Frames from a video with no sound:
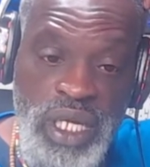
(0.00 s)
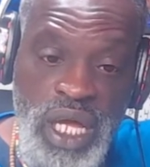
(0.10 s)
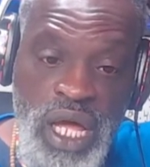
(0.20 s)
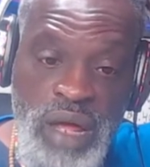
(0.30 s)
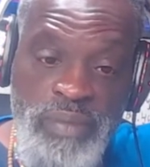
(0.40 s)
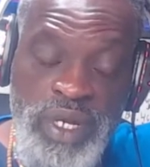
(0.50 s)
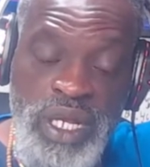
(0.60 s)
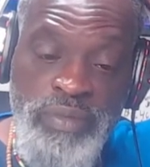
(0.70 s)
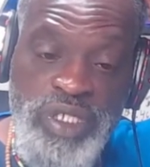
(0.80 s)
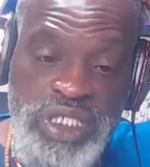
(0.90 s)
um,
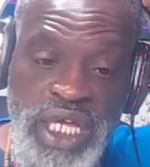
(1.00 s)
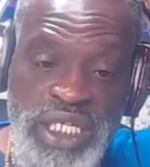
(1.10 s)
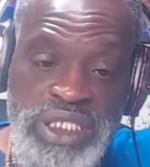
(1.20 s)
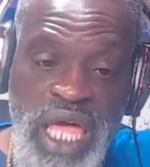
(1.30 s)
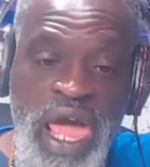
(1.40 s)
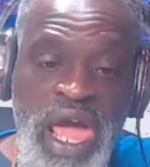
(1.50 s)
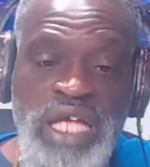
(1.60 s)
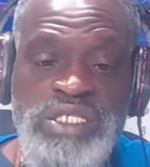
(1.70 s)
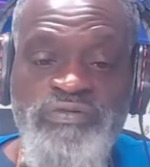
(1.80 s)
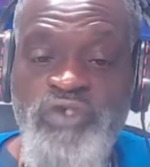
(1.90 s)
number six,
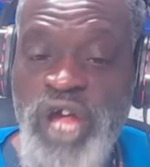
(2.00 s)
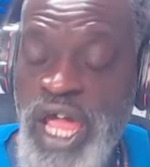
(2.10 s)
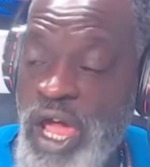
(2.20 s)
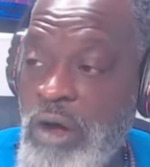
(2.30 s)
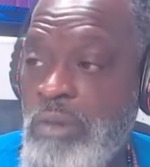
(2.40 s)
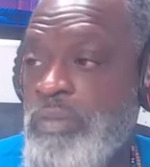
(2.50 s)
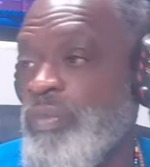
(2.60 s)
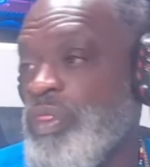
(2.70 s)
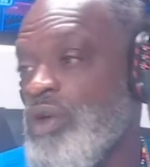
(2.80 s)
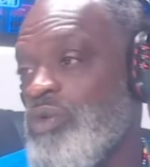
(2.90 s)
ask for help
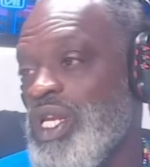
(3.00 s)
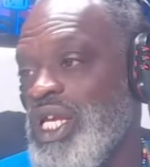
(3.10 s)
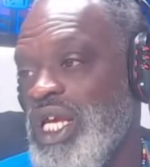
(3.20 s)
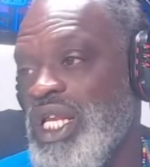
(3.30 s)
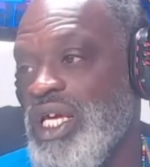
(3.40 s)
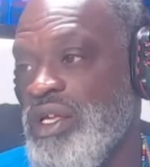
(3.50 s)
when needed.